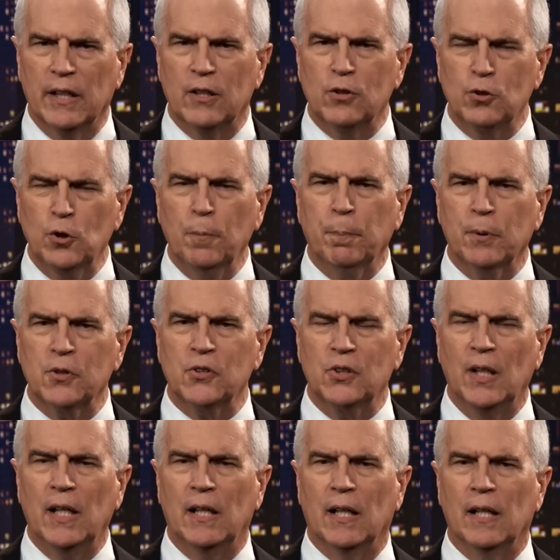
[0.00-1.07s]

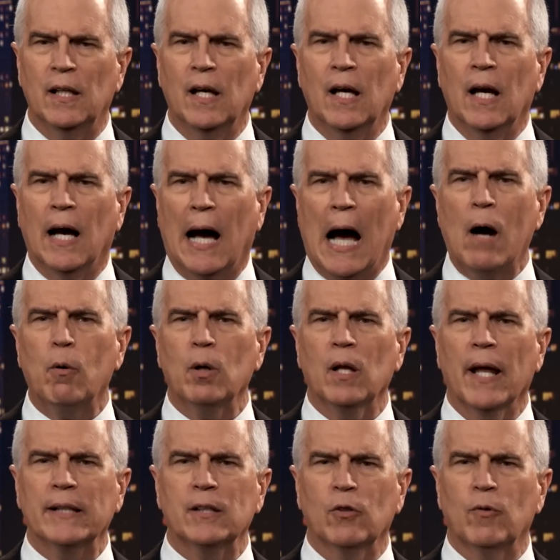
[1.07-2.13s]
superseded our
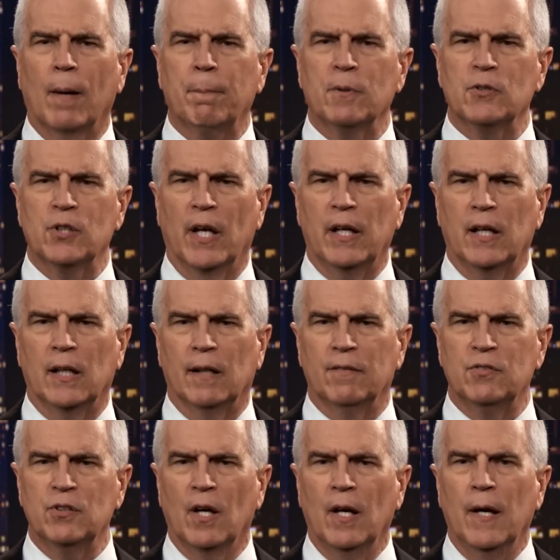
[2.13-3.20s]
elected
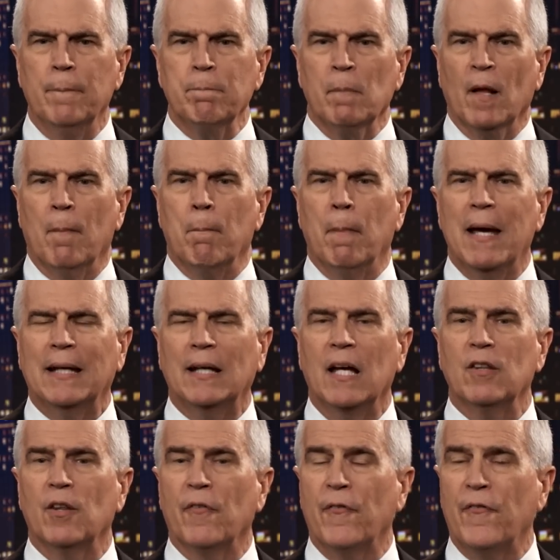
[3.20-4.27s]
representatives,
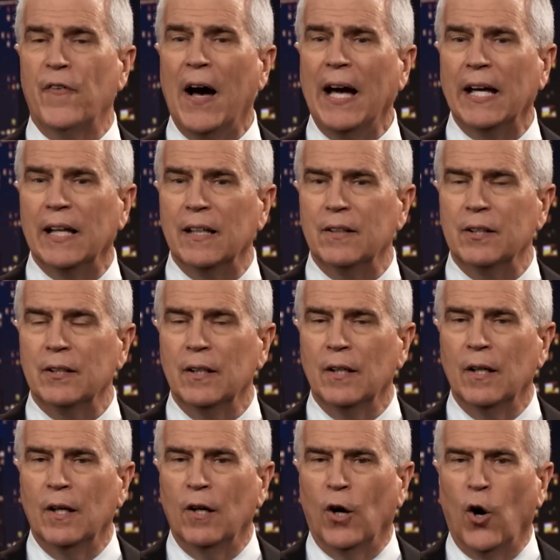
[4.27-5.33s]
making the fight
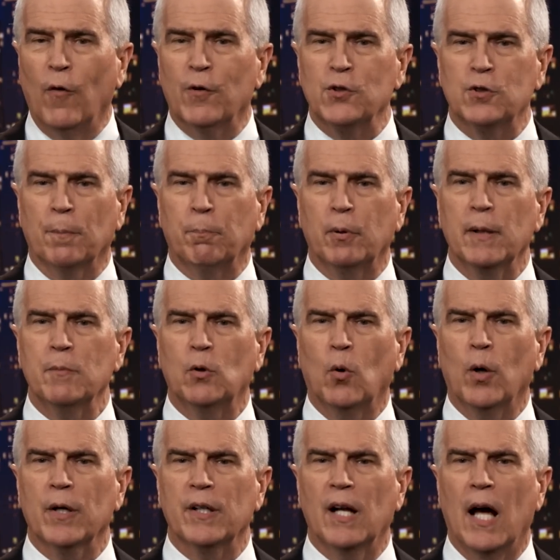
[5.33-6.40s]
over Supreme
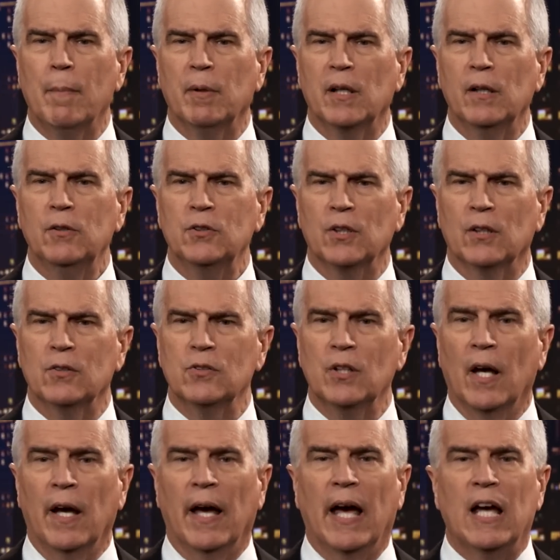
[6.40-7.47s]
Court nominations
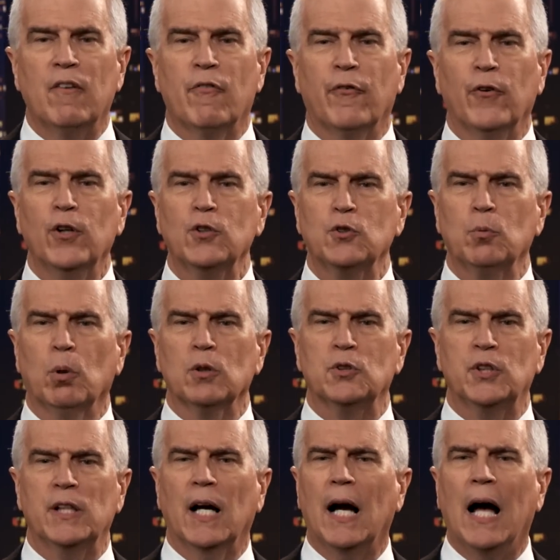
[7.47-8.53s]
a virtual
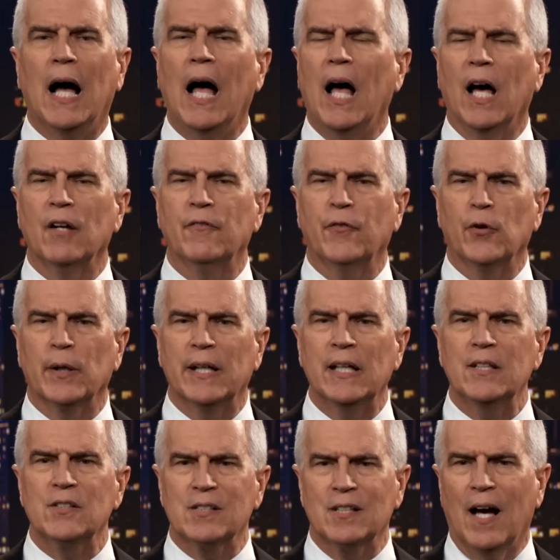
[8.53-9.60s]
jihad for
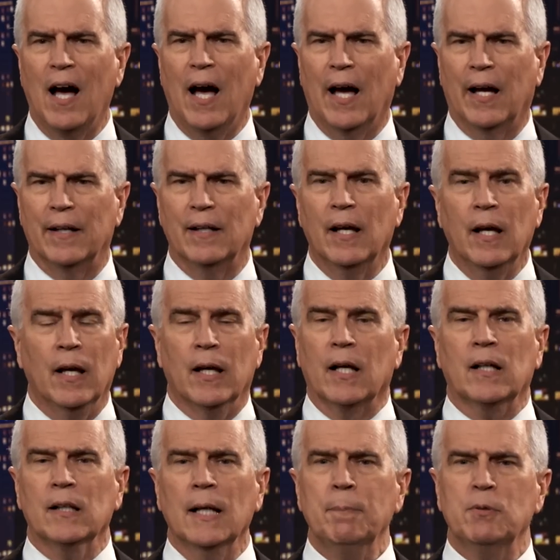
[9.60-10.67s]
each side,
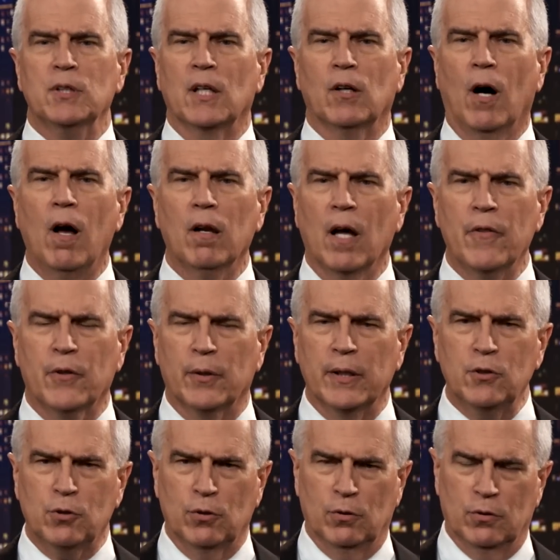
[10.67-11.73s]
eclipsing all other
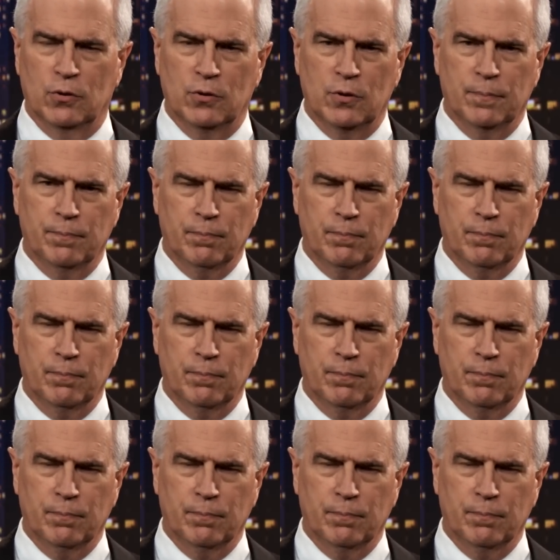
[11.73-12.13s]
issues.